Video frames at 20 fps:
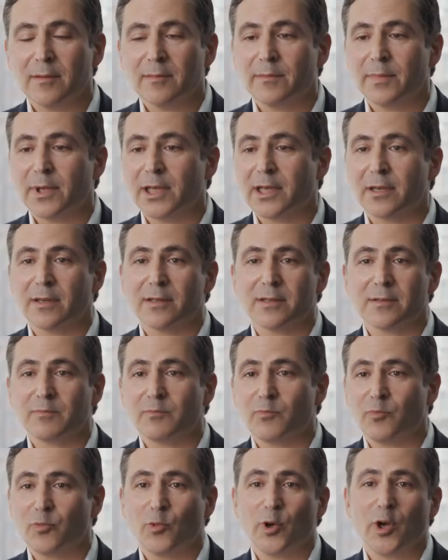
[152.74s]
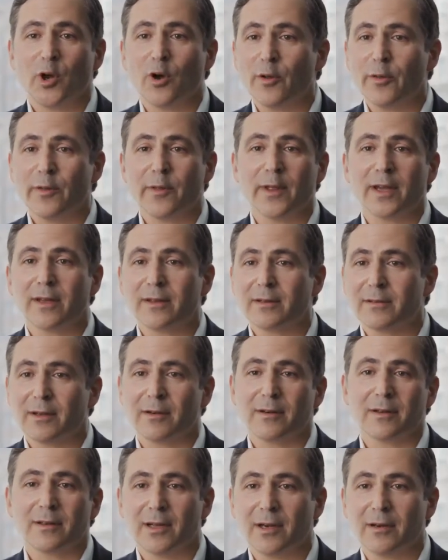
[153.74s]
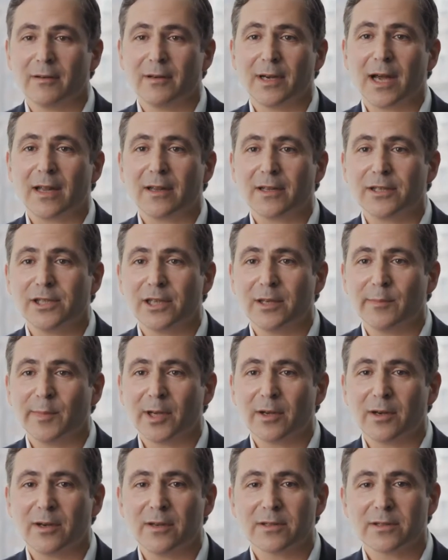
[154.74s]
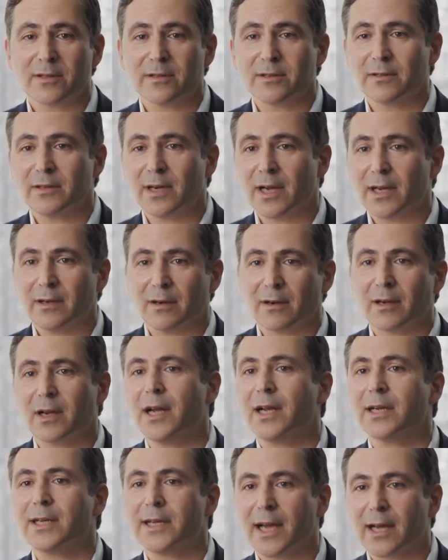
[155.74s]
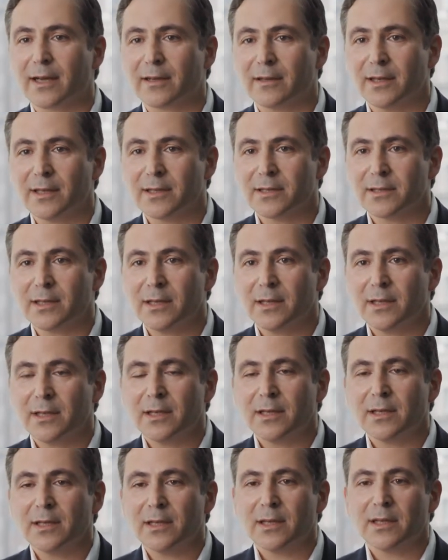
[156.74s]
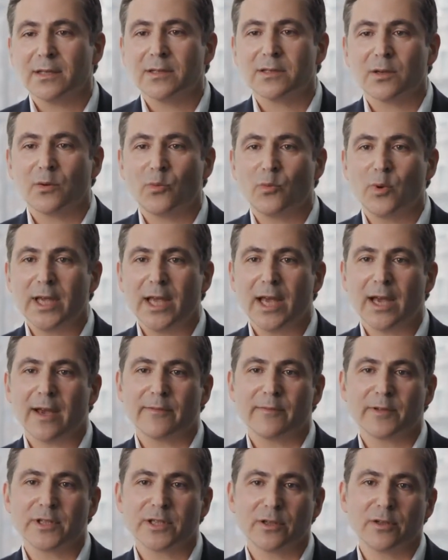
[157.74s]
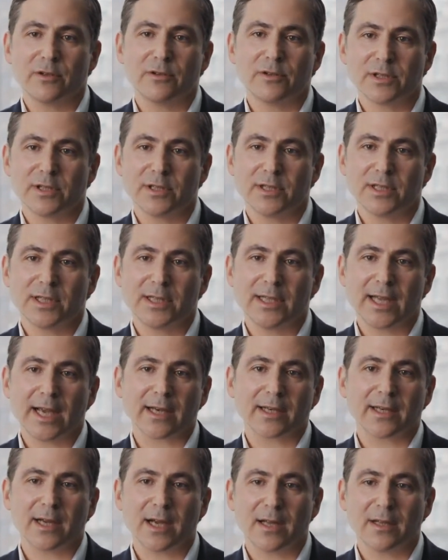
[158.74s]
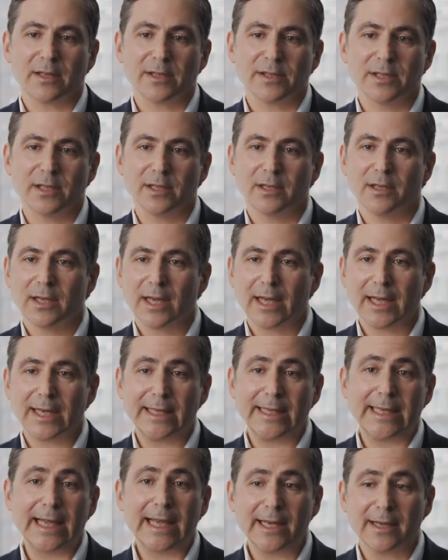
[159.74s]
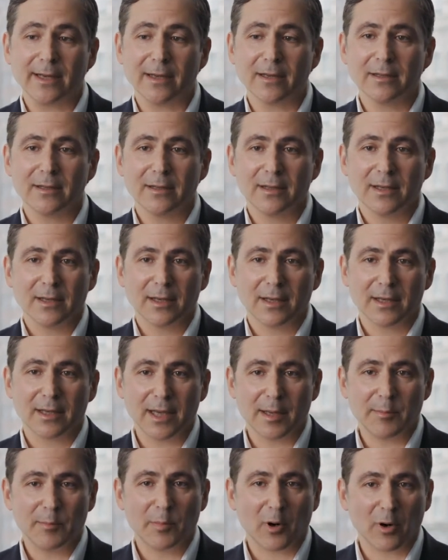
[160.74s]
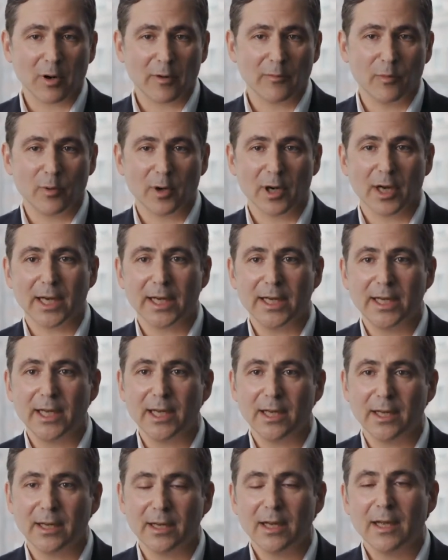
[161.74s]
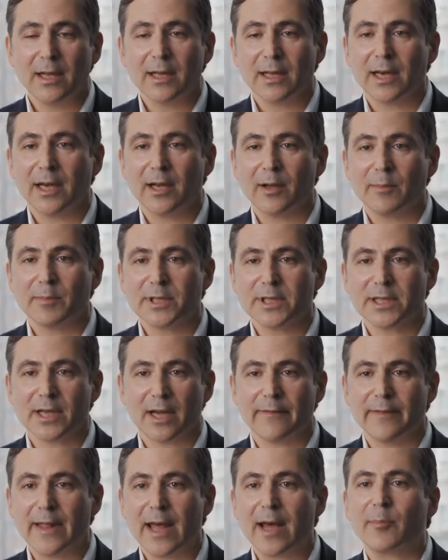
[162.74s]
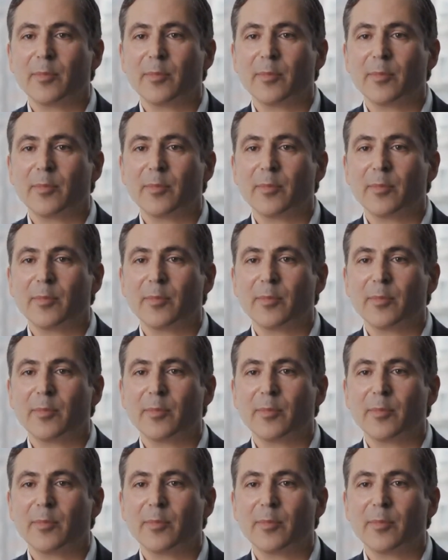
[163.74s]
because we all think they're not legitimate calls because they're not in our contact list. And so we have solutions and technology and data, again, part of OneID, that helps solve that